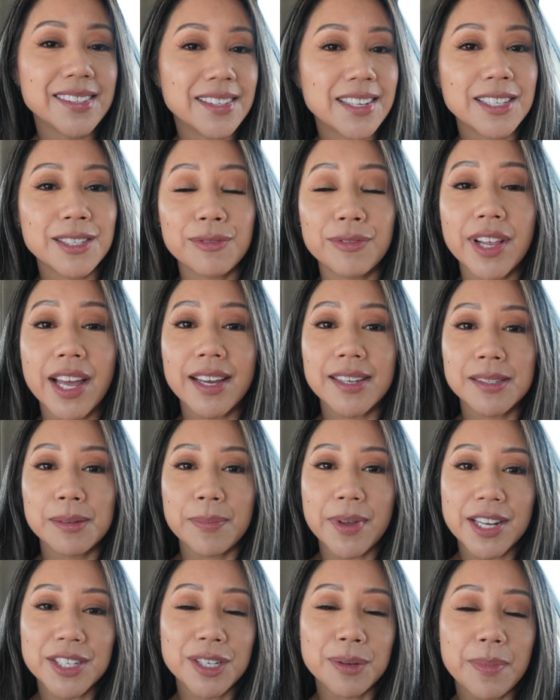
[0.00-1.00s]
Six Flags
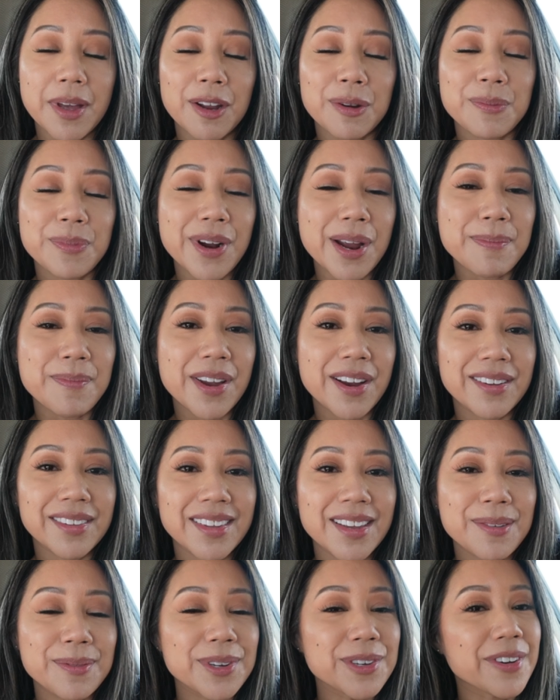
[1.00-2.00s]
Magic Mountain
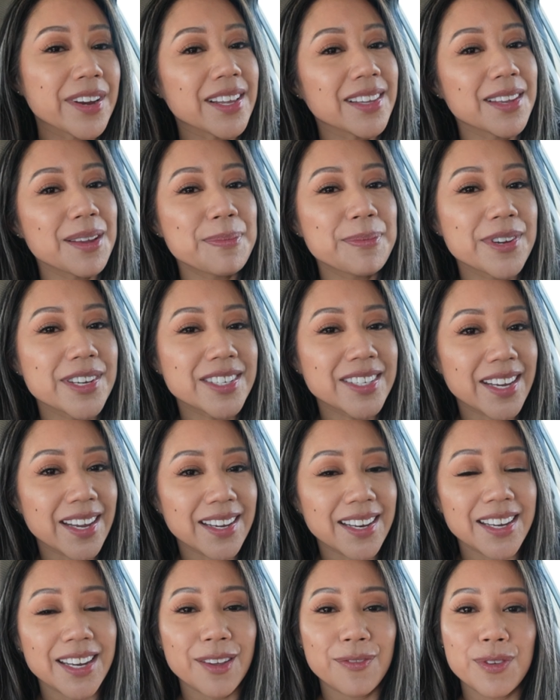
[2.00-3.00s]
primarily would greatly
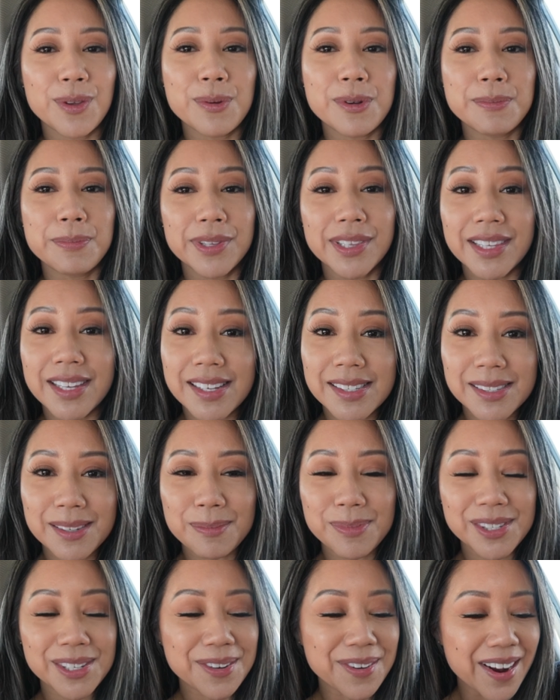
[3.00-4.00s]
appreciate it if you would please
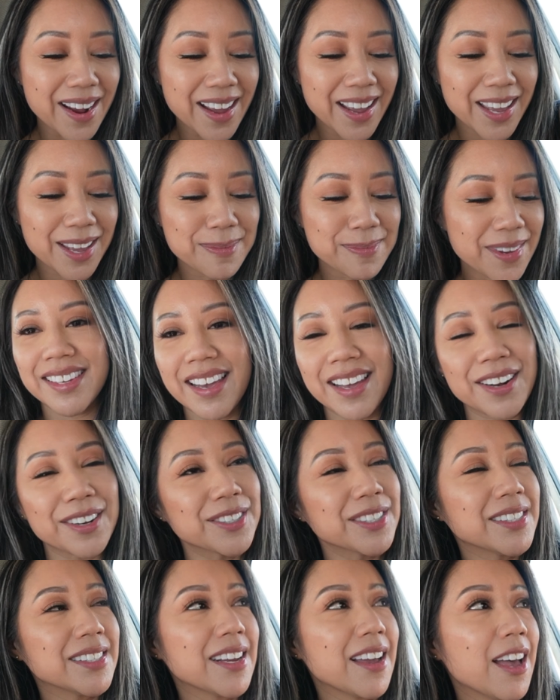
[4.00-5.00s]
subscribe, get
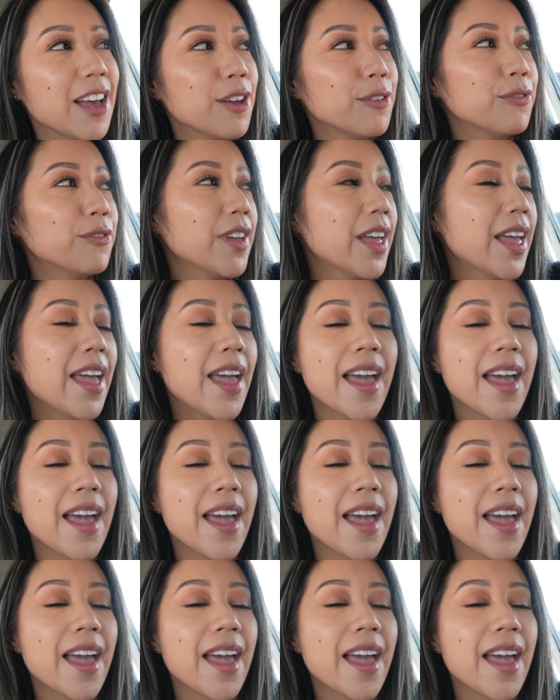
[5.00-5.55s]
our stuff,